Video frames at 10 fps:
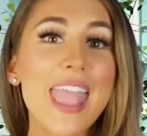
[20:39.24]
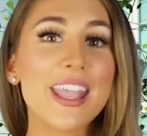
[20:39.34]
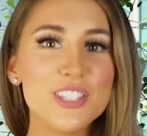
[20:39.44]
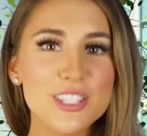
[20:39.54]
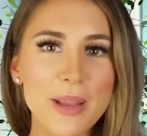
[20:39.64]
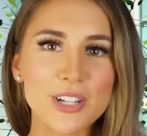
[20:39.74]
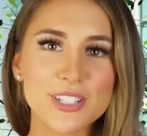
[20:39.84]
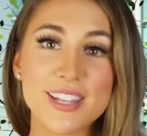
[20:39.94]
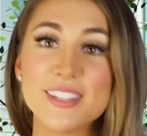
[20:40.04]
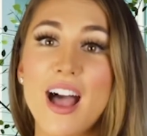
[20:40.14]
A Good
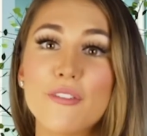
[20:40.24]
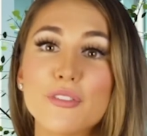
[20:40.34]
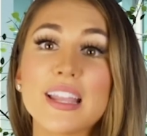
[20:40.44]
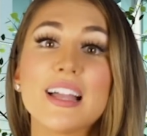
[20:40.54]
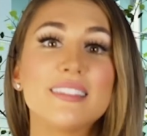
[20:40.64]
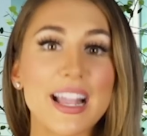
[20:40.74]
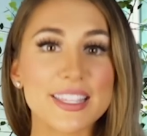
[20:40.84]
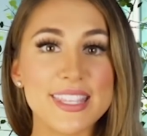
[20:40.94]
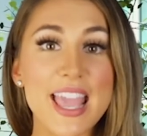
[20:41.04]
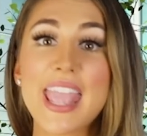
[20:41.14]
Samaritan is offering
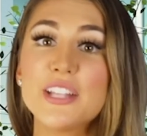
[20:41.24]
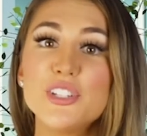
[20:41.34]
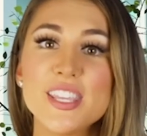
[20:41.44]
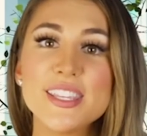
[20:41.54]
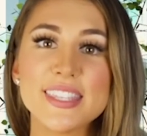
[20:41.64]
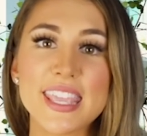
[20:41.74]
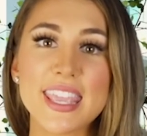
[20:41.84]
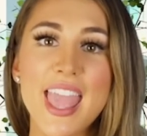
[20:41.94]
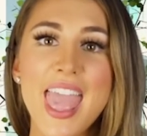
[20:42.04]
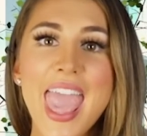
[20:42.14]
Alexia
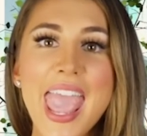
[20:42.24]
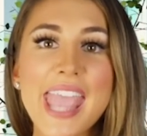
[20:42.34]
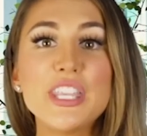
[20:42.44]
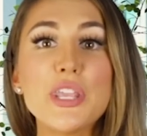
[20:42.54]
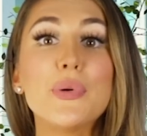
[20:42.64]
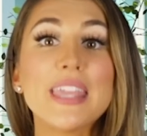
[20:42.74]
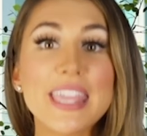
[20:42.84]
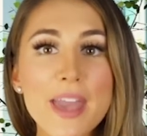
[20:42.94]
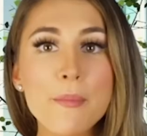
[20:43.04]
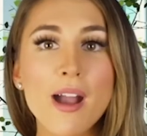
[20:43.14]
HTC, a new
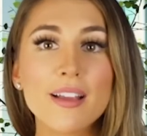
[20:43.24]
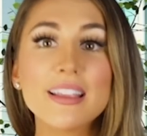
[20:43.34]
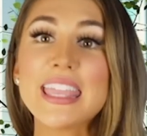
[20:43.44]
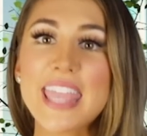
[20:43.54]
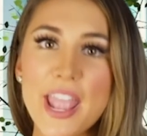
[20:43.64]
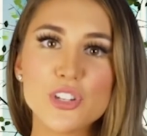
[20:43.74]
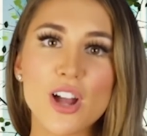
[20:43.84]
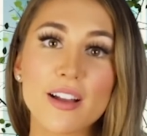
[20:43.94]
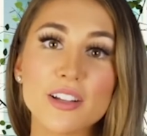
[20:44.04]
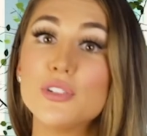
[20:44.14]
EMR
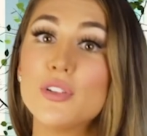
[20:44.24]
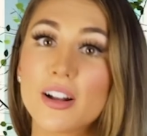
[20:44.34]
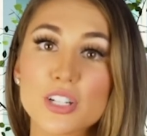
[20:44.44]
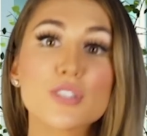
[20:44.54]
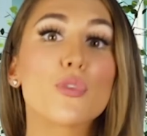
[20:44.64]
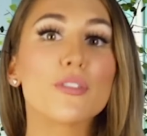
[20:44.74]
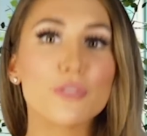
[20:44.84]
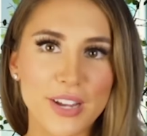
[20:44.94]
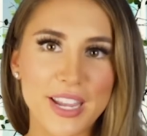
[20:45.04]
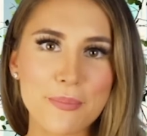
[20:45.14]
EHR, to doctors for
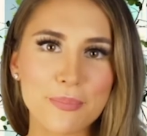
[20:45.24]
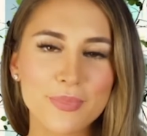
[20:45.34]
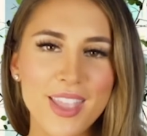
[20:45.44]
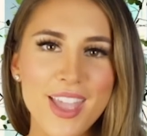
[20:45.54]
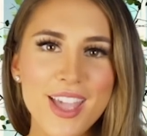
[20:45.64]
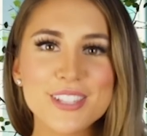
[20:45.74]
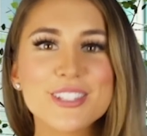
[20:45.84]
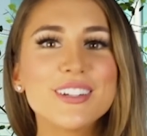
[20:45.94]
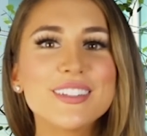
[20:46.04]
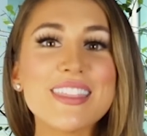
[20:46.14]
free.
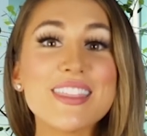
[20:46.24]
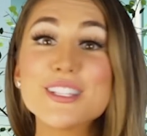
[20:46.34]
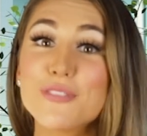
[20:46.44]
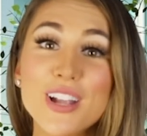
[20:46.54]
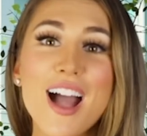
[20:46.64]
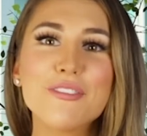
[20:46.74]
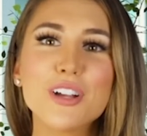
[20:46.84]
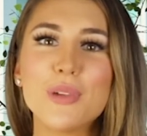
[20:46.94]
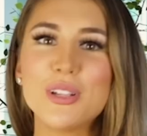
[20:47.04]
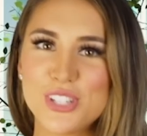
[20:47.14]
Certainly, this free
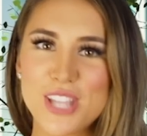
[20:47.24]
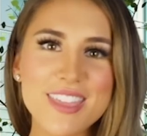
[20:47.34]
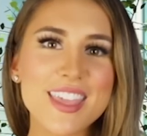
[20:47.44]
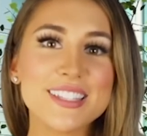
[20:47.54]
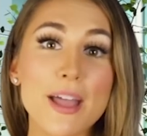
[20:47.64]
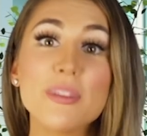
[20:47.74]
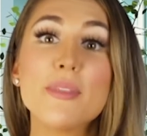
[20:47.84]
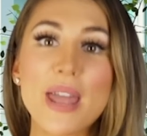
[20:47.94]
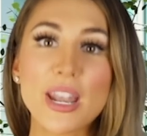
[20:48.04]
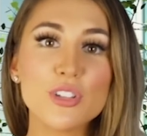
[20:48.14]
offer will shake things up in
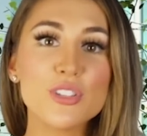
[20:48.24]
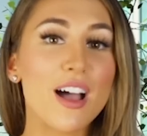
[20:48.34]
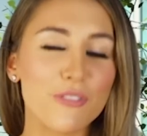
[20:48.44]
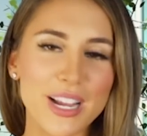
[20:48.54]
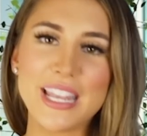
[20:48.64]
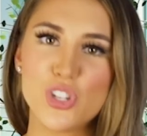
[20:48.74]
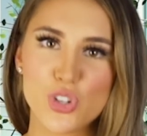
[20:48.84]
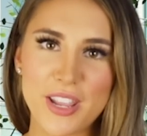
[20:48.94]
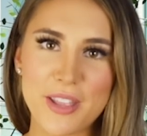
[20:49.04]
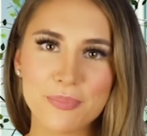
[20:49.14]
the medical software
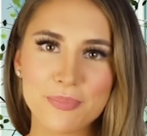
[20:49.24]
industry.